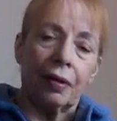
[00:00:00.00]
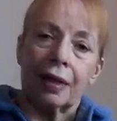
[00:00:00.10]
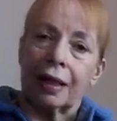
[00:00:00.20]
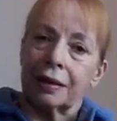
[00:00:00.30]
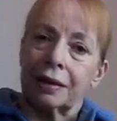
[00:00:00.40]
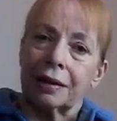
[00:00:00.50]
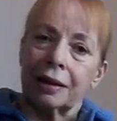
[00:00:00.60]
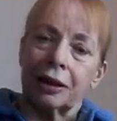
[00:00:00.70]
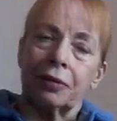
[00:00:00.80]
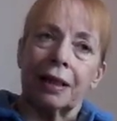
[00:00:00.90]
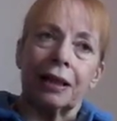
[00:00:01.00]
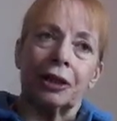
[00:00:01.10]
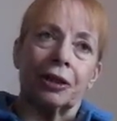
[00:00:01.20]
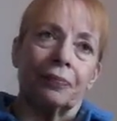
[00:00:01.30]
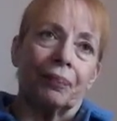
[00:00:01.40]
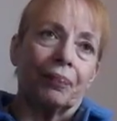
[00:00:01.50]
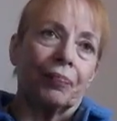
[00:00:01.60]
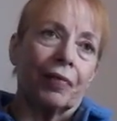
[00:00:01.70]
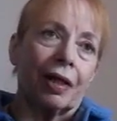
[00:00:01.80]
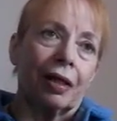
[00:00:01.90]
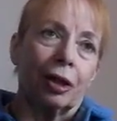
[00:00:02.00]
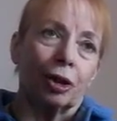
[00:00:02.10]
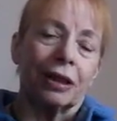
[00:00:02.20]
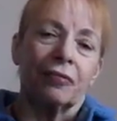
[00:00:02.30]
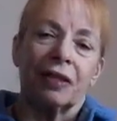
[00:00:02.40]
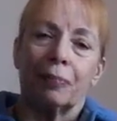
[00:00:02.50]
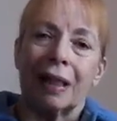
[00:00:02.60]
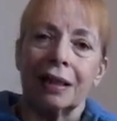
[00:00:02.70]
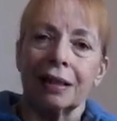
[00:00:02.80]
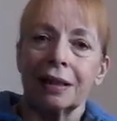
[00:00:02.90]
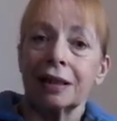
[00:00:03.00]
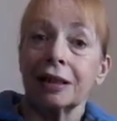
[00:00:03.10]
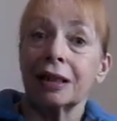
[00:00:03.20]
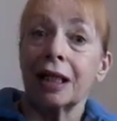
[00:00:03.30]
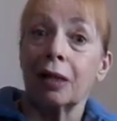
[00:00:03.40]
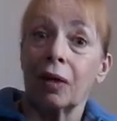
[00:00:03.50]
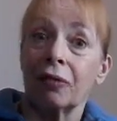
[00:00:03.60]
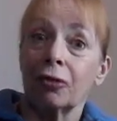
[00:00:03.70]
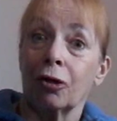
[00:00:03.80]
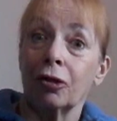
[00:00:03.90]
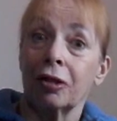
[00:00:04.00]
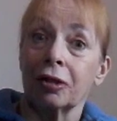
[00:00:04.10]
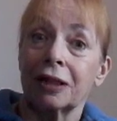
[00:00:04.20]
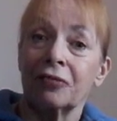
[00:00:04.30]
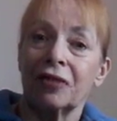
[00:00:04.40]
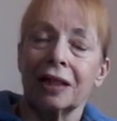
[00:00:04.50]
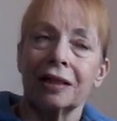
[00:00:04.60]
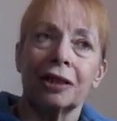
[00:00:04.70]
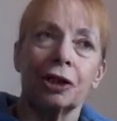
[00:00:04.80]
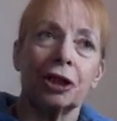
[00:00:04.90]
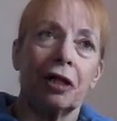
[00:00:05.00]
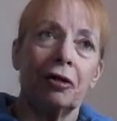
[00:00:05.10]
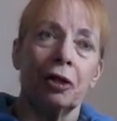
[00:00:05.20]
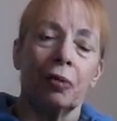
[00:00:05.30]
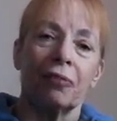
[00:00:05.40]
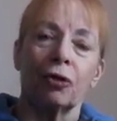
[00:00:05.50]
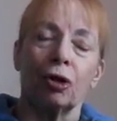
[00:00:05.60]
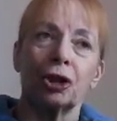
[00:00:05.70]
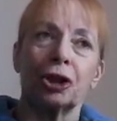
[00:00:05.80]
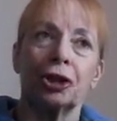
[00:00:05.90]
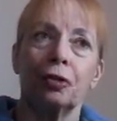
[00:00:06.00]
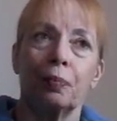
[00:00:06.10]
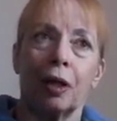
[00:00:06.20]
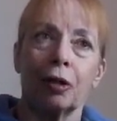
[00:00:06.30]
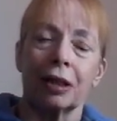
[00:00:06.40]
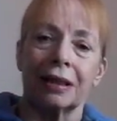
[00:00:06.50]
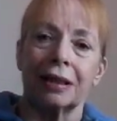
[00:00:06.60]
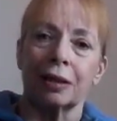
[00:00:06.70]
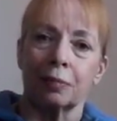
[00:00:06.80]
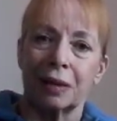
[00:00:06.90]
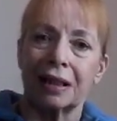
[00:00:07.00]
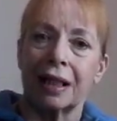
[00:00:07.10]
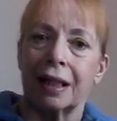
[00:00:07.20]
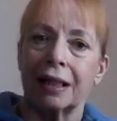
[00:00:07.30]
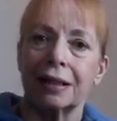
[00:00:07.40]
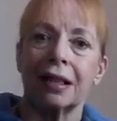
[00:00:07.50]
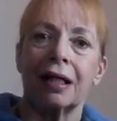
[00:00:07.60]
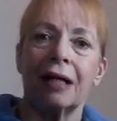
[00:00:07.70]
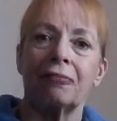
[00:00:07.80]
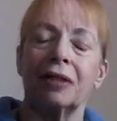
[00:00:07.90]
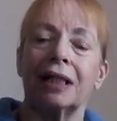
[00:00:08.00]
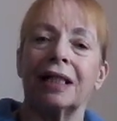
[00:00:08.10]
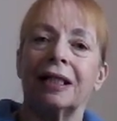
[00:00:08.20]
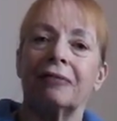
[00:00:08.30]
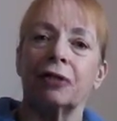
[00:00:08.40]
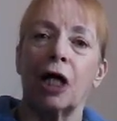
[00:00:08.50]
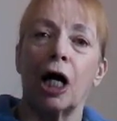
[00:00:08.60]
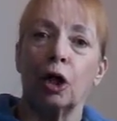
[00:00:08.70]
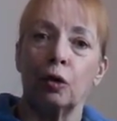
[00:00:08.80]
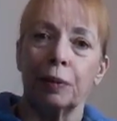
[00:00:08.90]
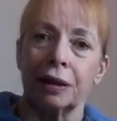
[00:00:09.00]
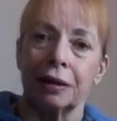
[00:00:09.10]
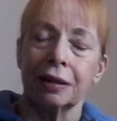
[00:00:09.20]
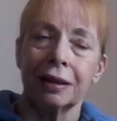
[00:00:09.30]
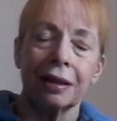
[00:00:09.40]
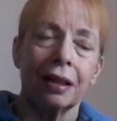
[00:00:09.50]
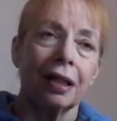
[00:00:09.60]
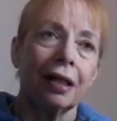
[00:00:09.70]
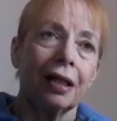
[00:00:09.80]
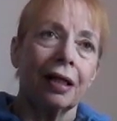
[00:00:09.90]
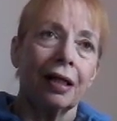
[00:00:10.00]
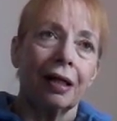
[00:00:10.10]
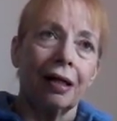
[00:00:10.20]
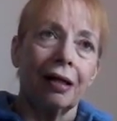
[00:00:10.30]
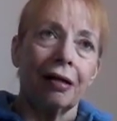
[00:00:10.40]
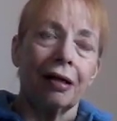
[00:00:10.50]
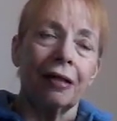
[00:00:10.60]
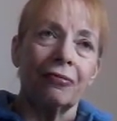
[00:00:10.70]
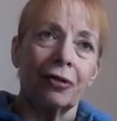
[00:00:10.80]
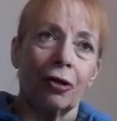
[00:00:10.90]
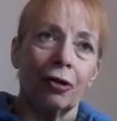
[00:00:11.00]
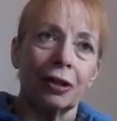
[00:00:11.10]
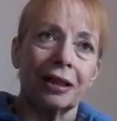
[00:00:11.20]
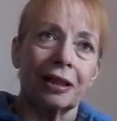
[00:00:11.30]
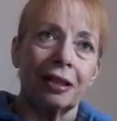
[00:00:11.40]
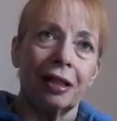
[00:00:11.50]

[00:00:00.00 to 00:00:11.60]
that's the situation. Lots of spends. So I've got lots of things to show you. I've got 2 boxes upstairs that I haven't even opened. I've got